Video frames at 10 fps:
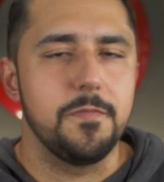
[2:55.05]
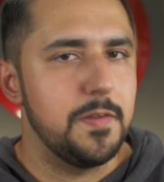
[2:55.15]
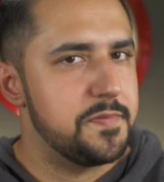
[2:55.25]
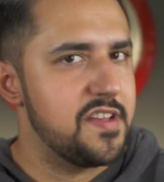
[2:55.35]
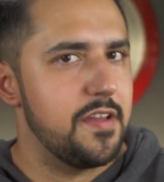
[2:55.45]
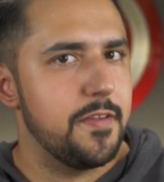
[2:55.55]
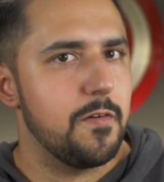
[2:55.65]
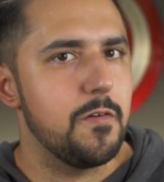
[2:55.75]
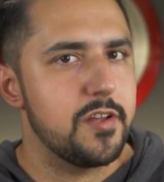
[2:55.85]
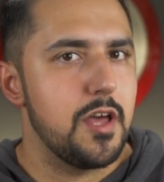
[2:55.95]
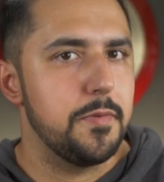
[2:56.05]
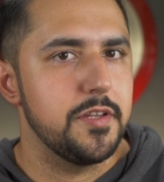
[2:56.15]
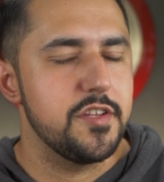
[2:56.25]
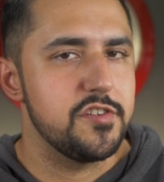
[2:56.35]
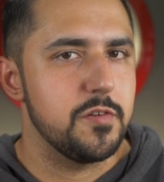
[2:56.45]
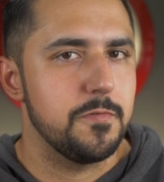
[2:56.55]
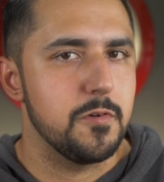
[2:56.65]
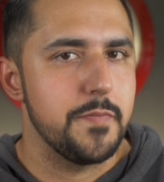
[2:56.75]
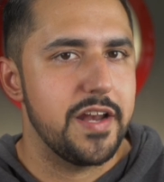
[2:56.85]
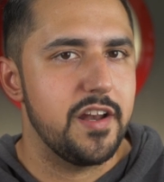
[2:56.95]
the flip side, there are a couple additional
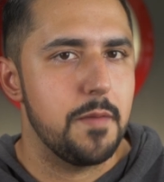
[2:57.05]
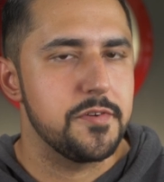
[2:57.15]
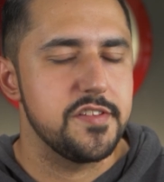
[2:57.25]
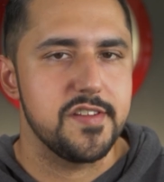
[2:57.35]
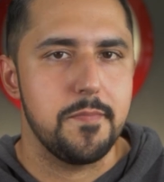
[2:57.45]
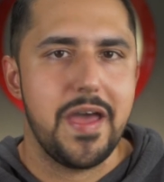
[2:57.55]
formatting options on